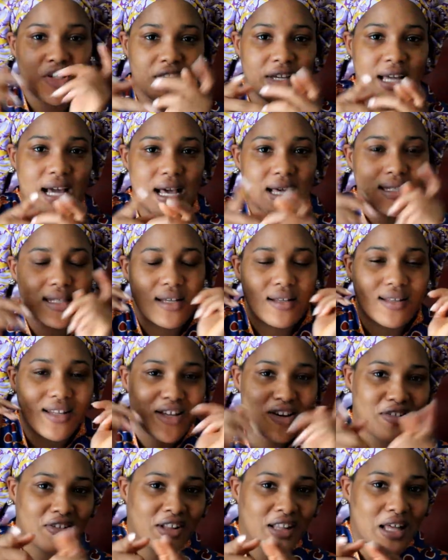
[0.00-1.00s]
you guys a
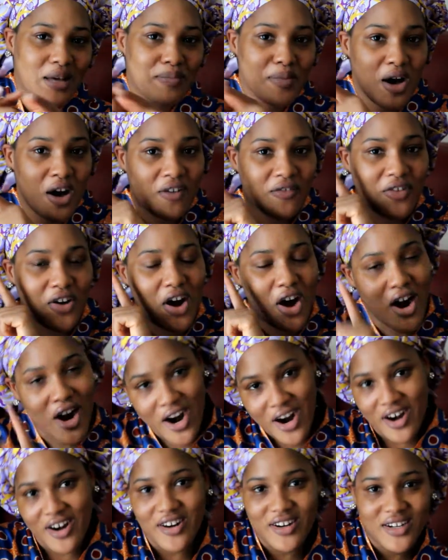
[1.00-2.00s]
little clip of
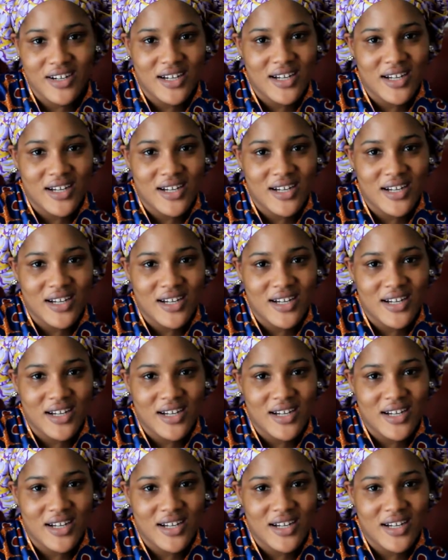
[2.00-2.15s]
her